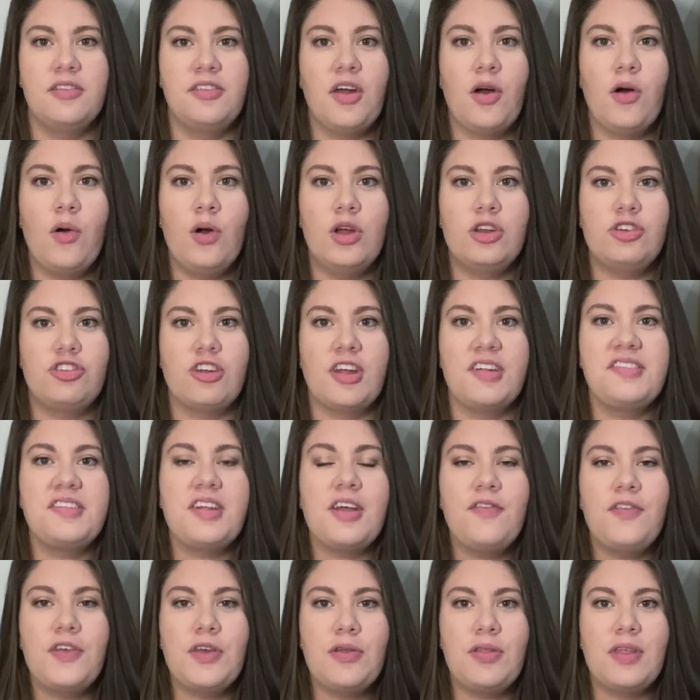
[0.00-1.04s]
So just
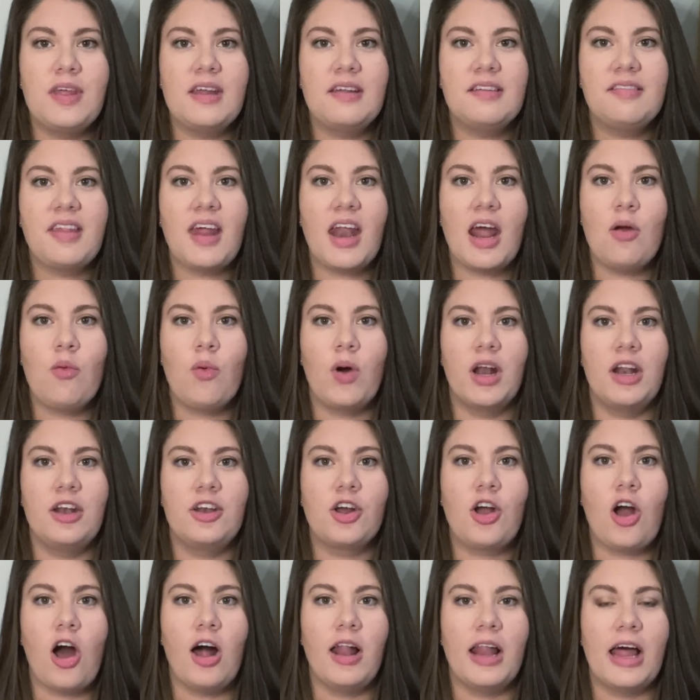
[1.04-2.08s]
a few things that I wanted to
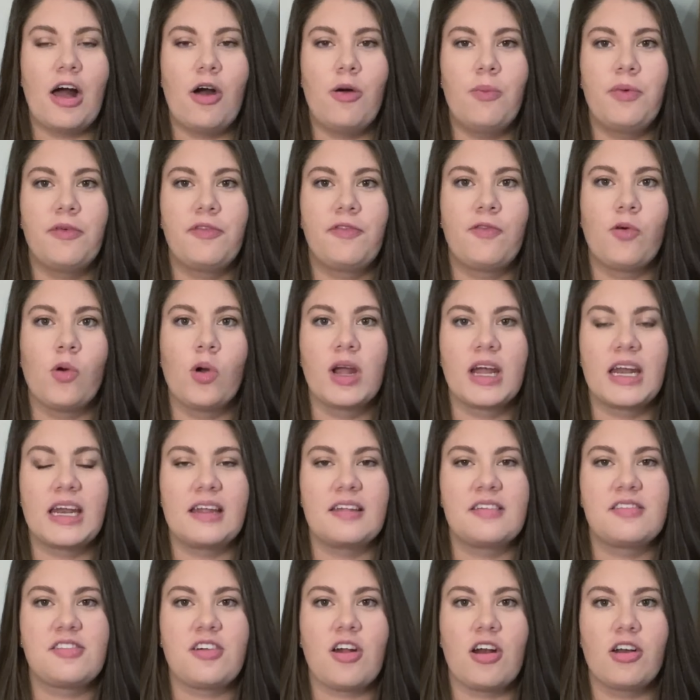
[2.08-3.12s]
call out before
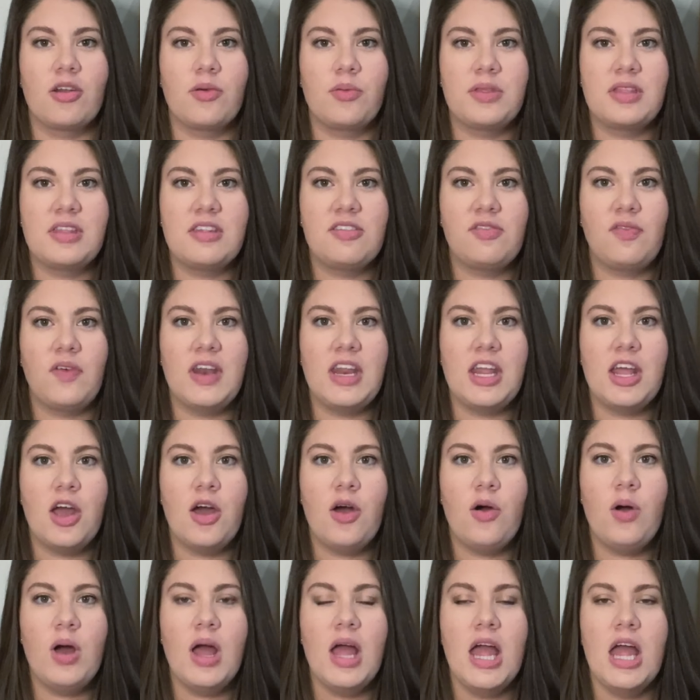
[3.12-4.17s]
getting started with this
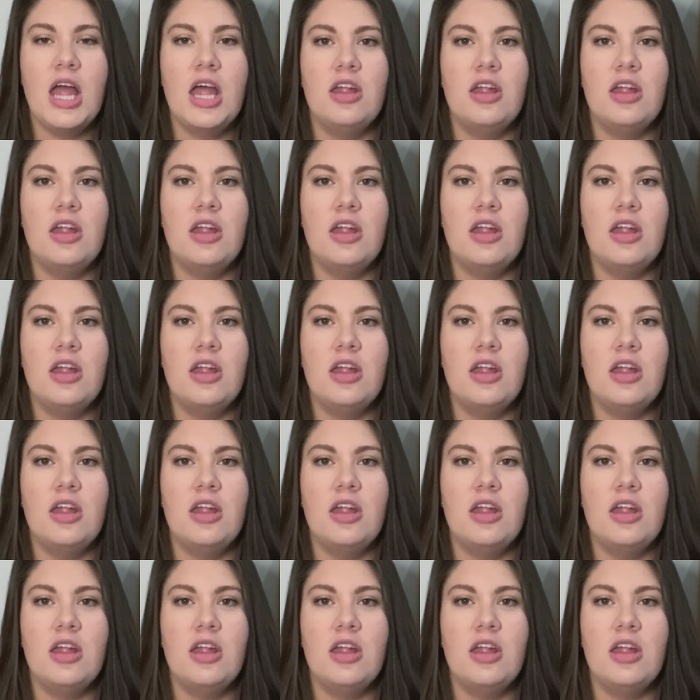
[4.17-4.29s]
video.